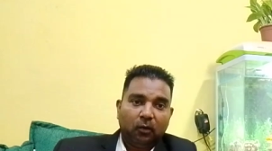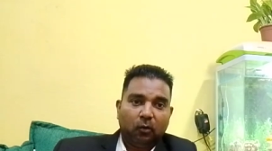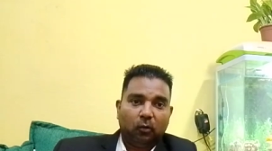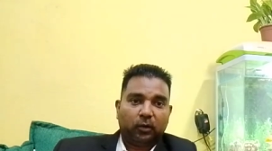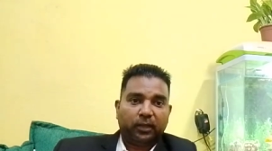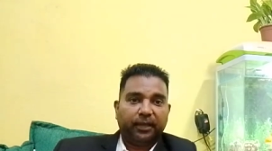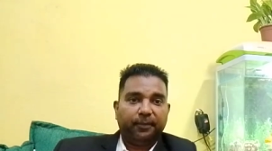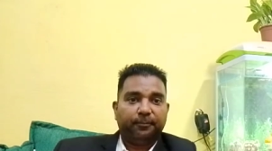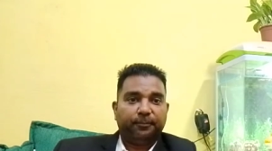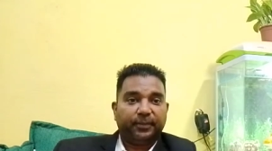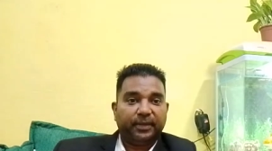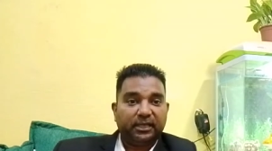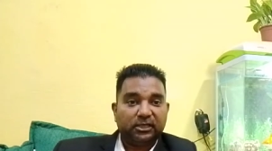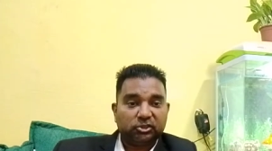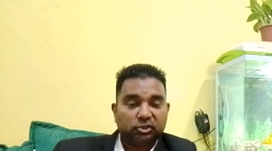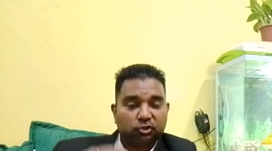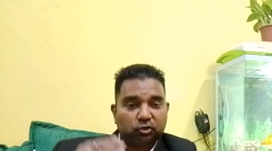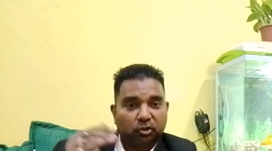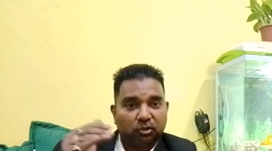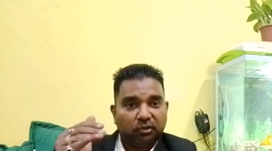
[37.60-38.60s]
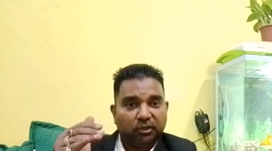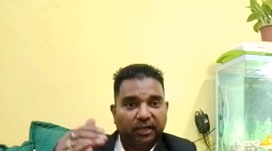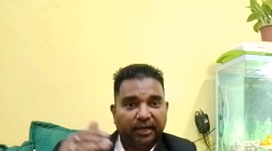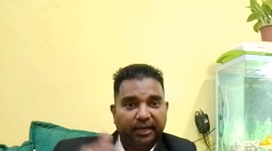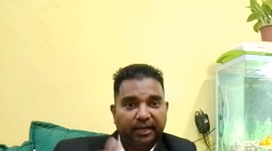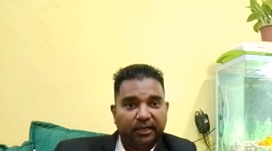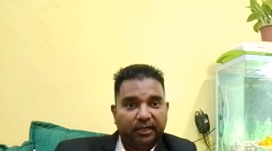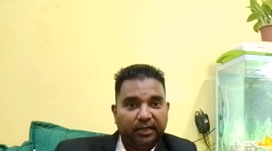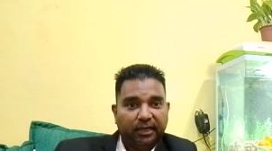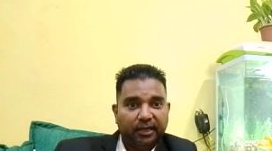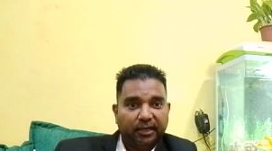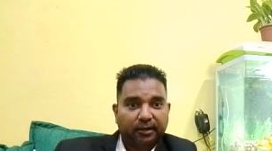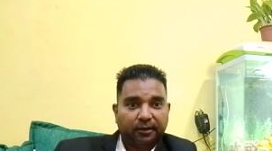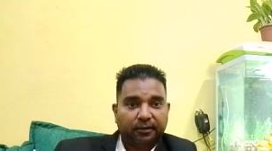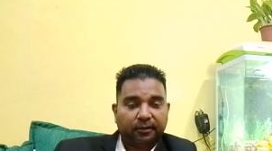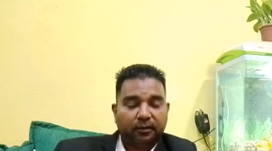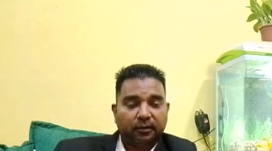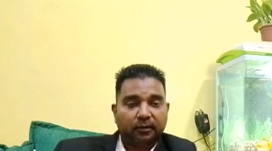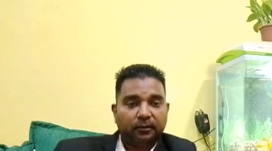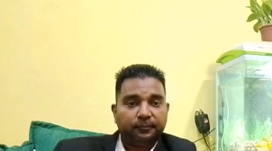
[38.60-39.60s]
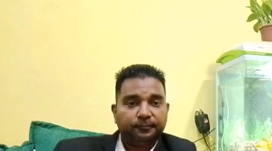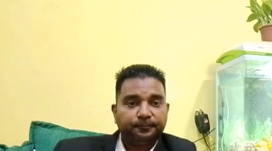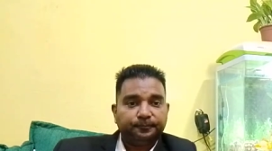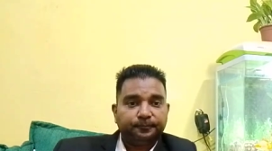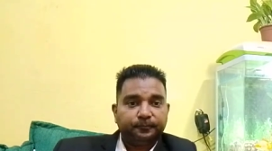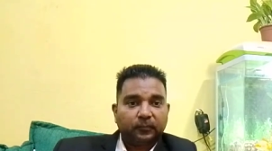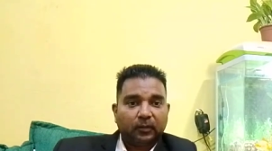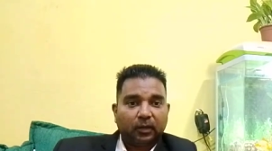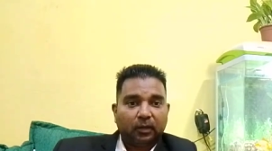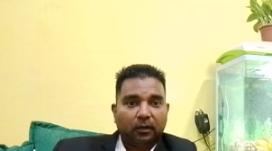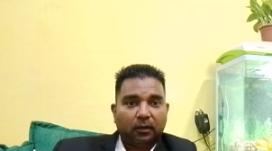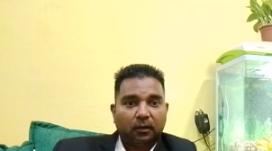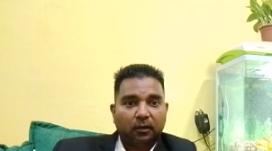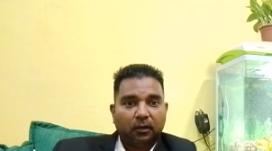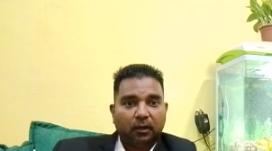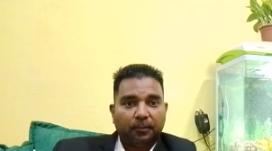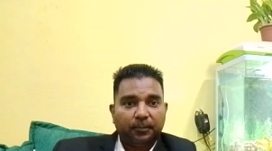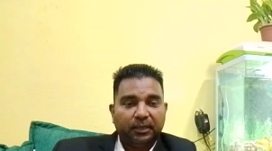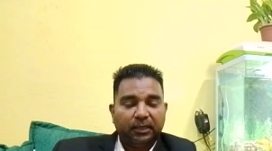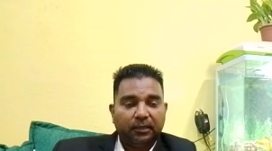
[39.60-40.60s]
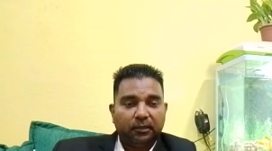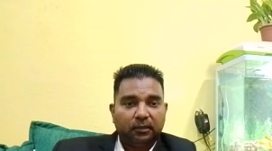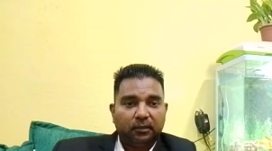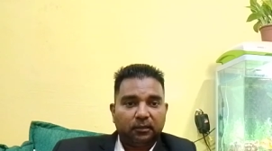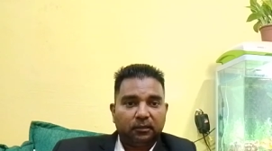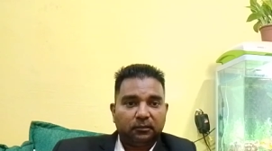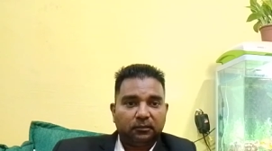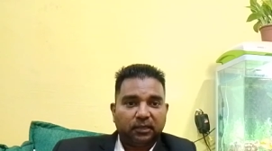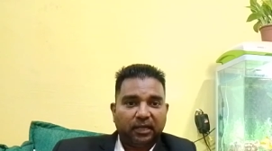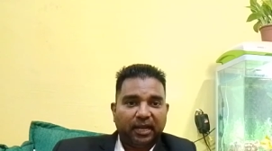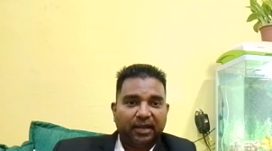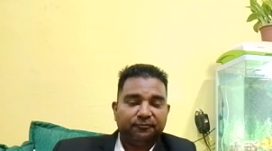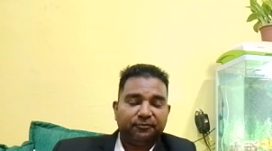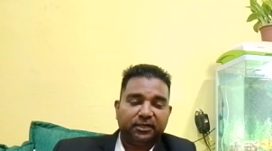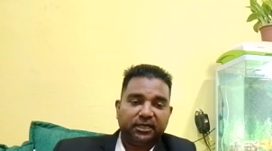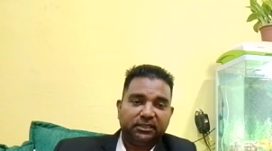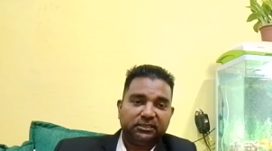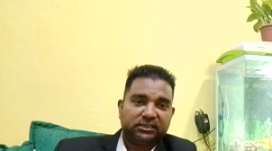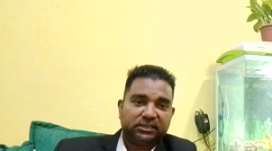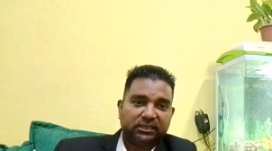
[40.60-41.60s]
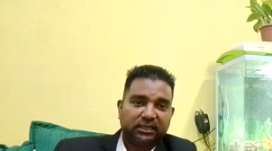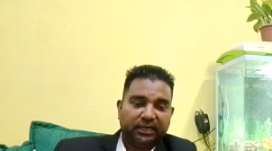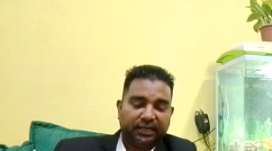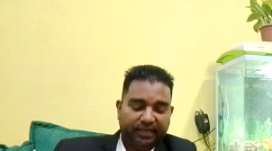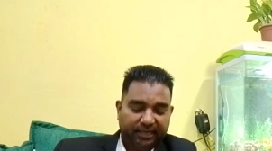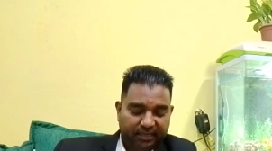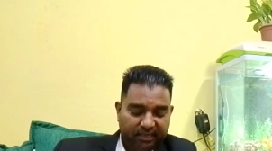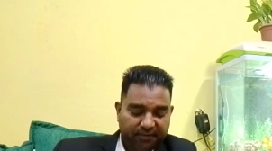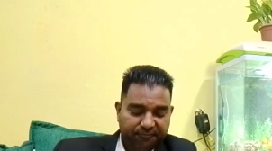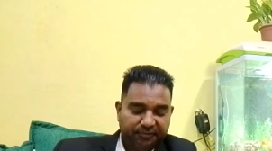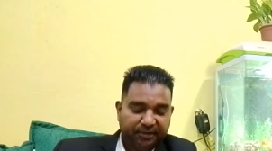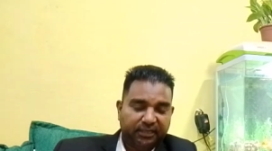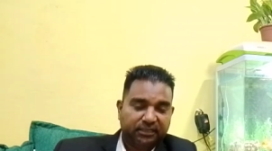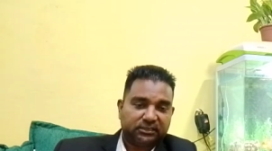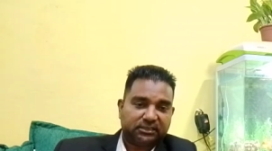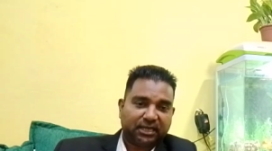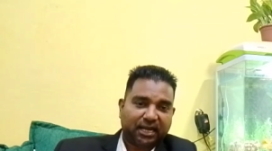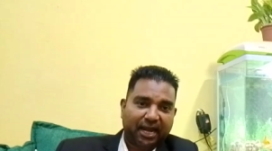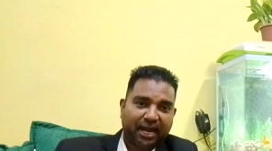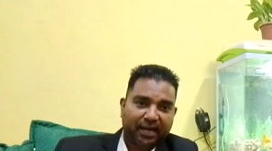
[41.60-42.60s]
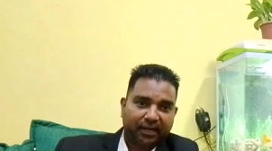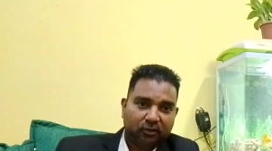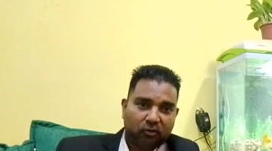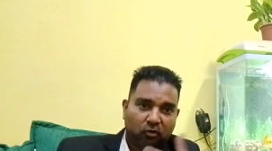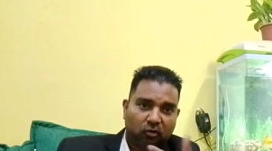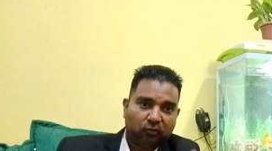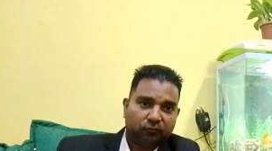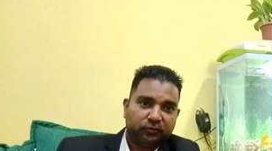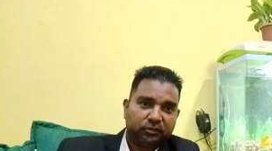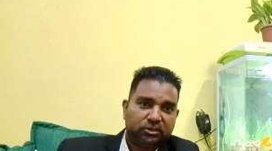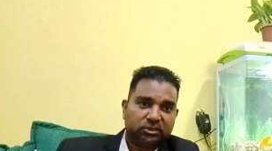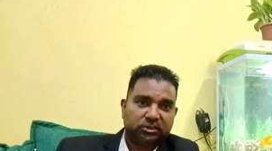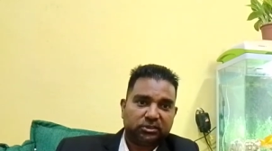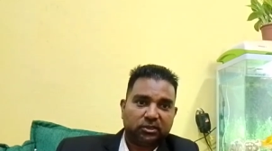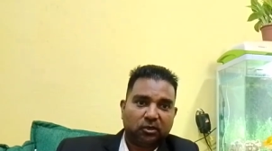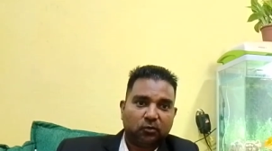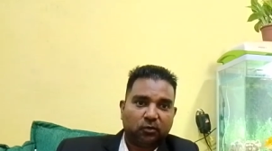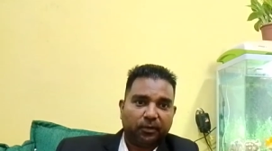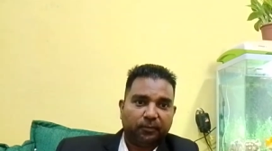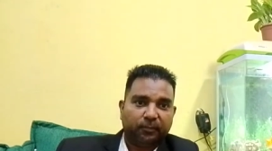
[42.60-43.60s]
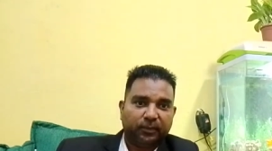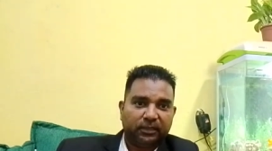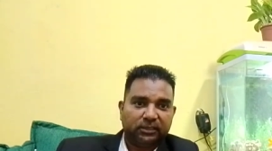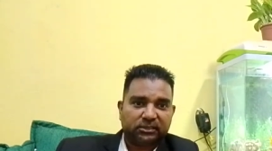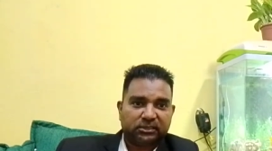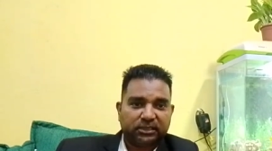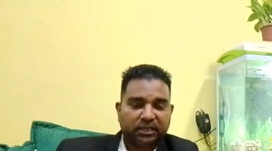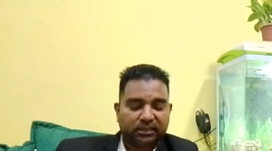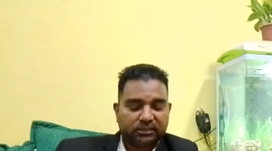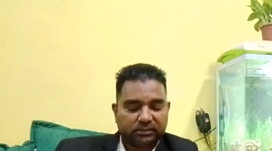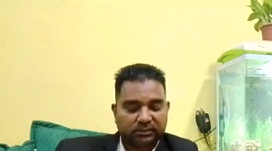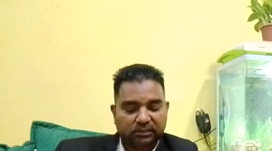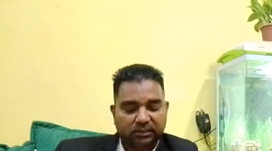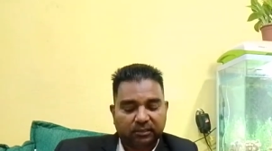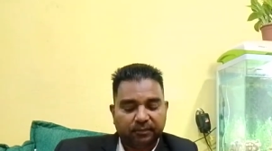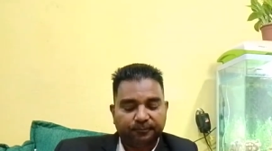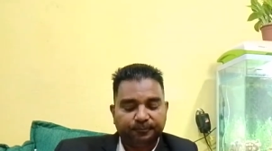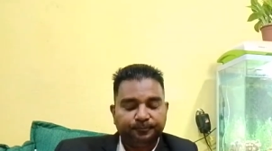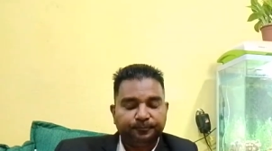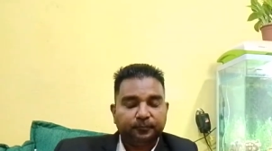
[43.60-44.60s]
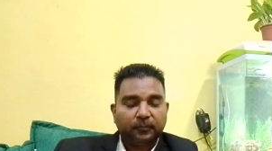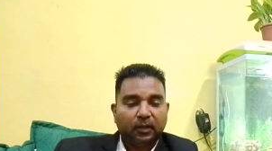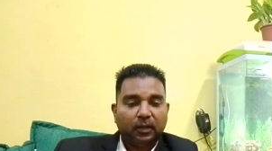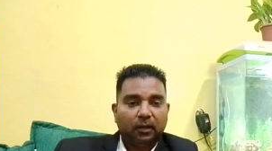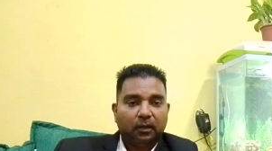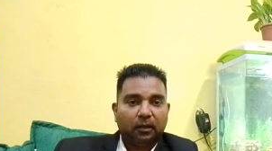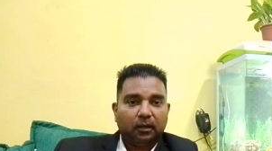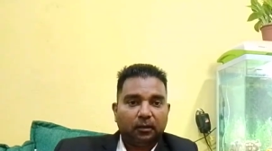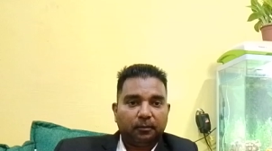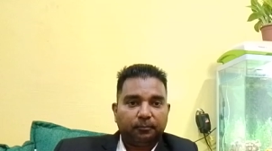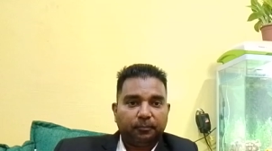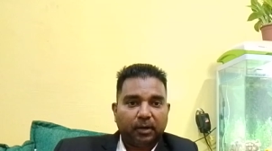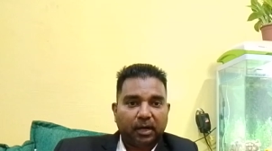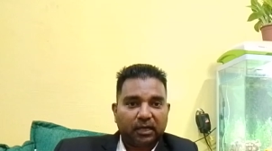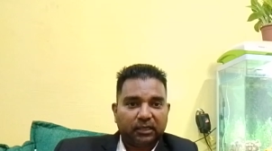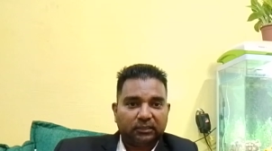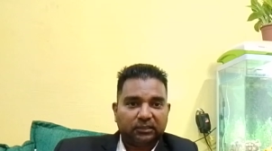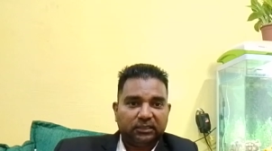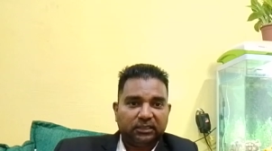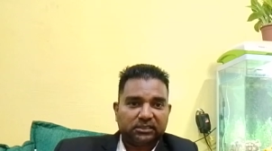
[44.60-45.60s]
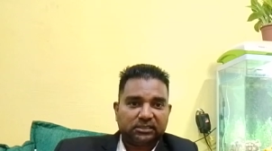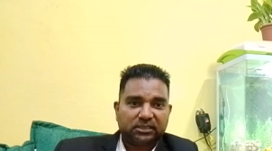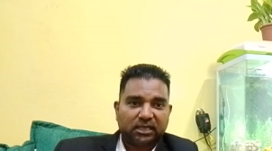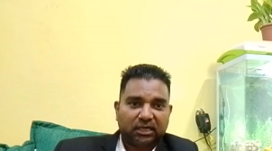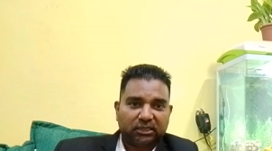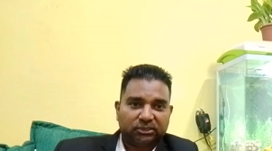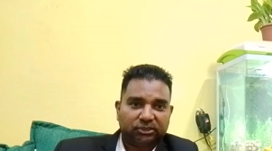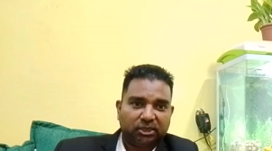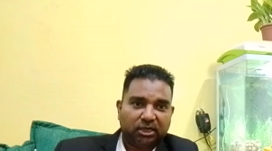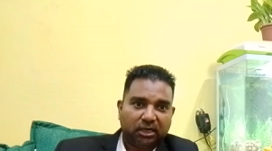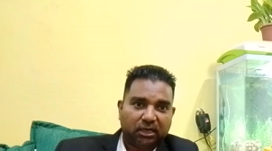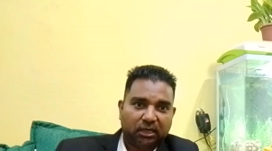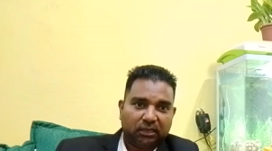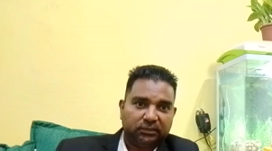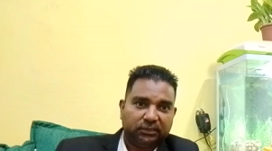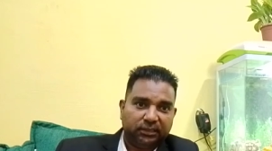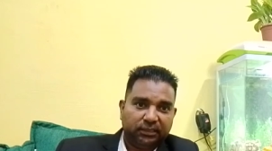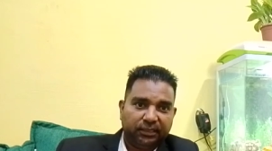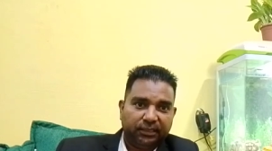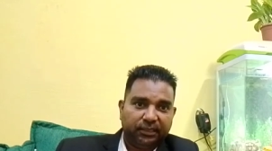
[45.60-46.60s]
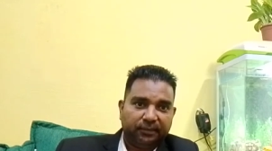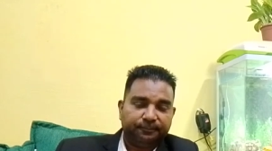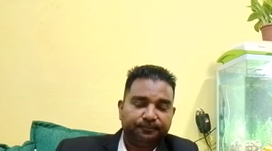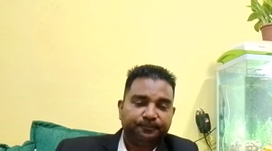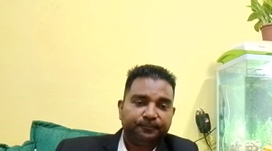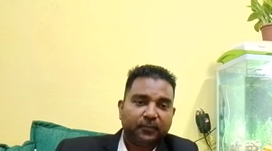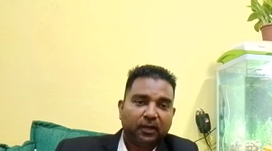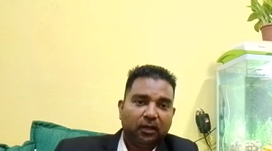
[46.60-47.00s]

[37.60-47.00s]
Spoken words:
okay, based on the entire the evidence, Indian Evidence Act, or which is now replaced as Bharatiya Saksha Adhiniyam,